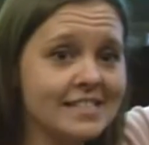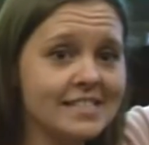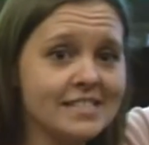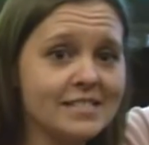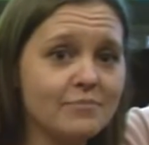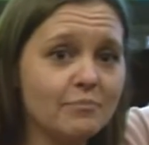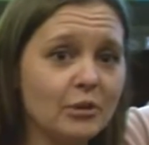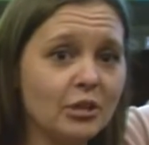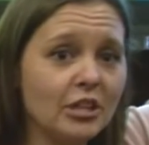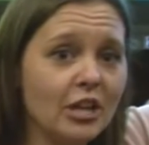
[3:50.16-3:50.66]

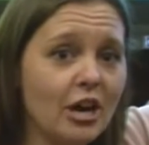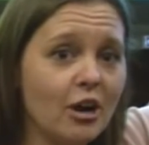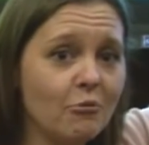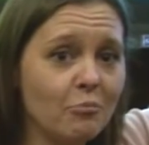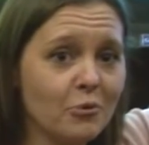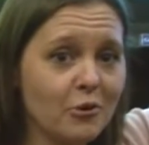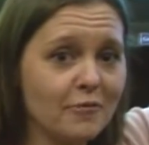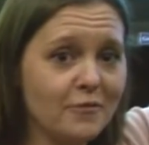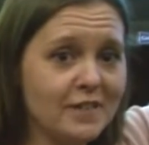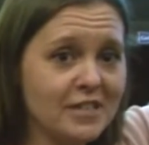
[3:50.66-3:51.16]
is below
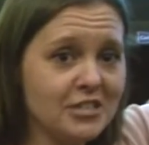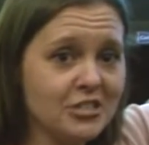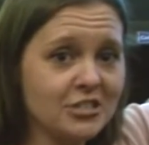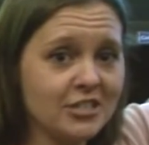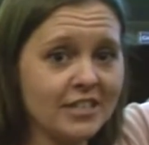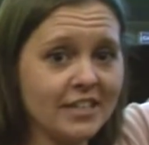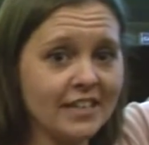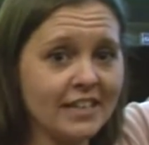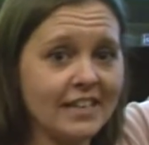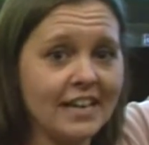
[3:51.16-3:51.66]

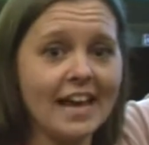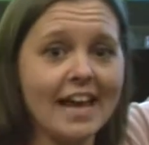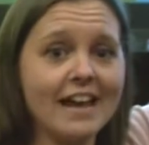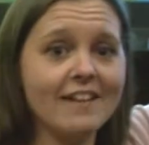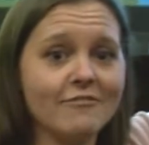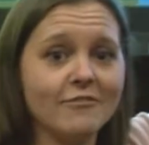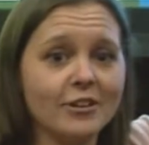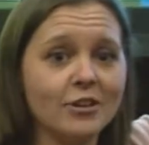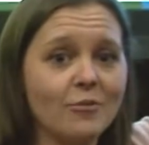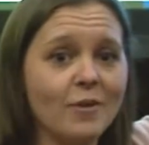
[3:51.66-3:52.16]
proficient in
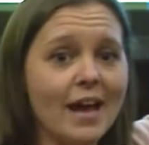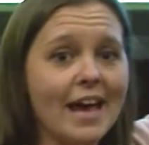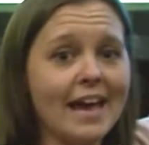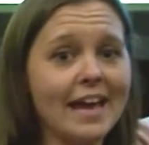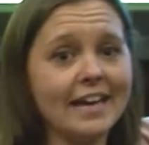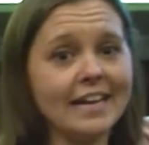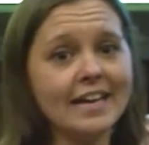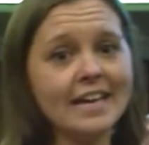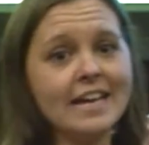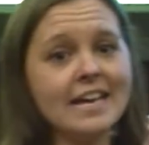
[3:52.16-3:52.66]
every
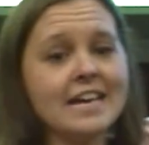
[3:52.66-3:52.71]
way.